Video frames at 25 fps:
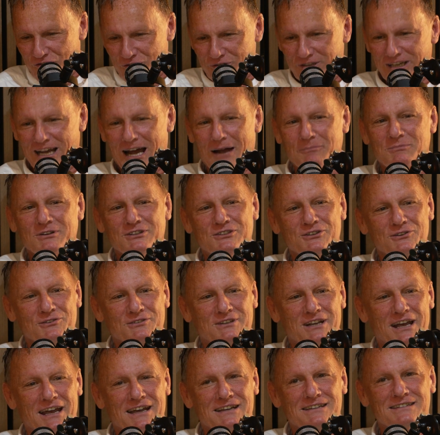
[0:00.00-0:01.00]
through the
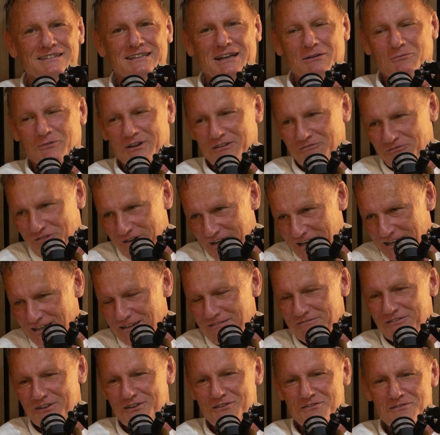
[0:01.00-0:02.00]
aptitude test and went for an
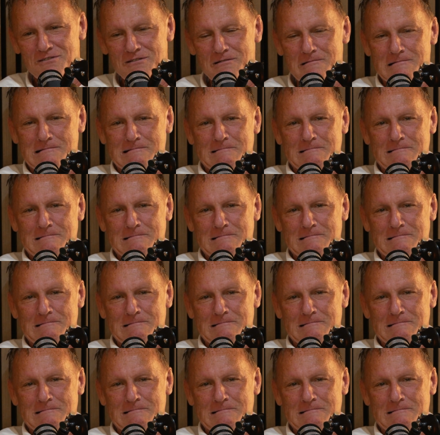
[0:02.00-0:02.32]
interview